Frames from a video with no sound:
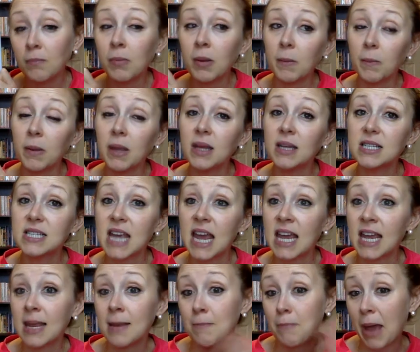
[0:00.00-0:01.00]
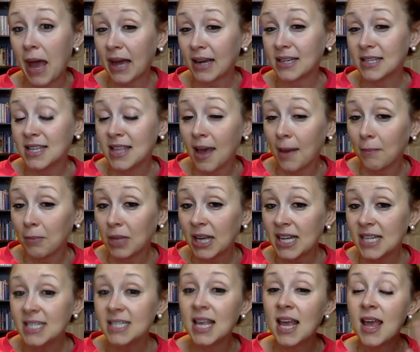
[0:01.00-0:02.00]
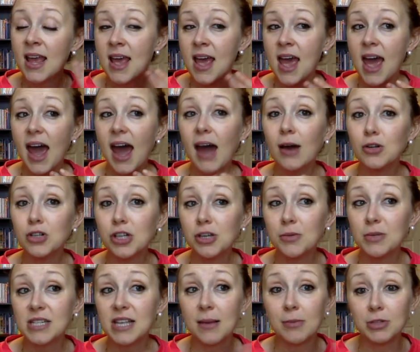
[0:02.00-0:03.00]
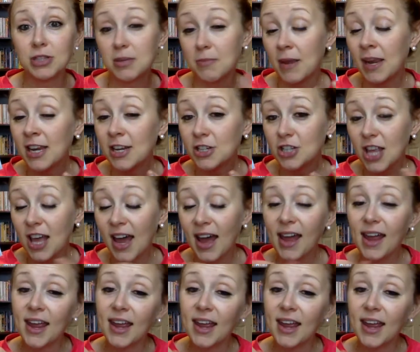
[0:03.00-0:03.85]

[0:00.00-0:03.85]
but being taken back to that place, how she was able to manage that.